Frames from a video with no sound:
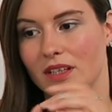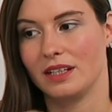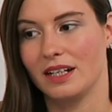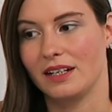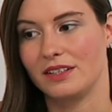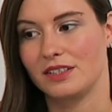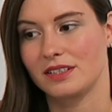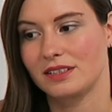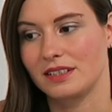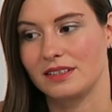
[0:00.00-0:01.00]
yeah, it
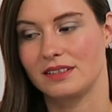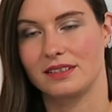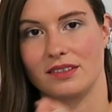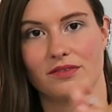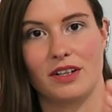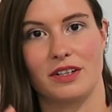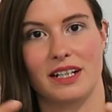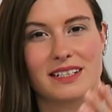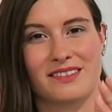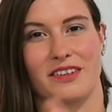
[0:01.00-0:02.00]
just is
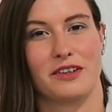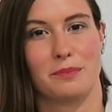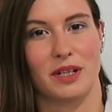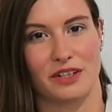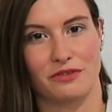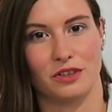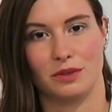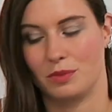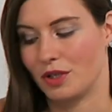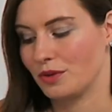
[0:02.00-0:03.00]
has a very
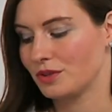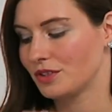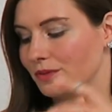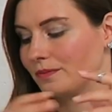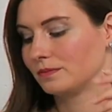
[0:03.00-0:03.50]
playful approach.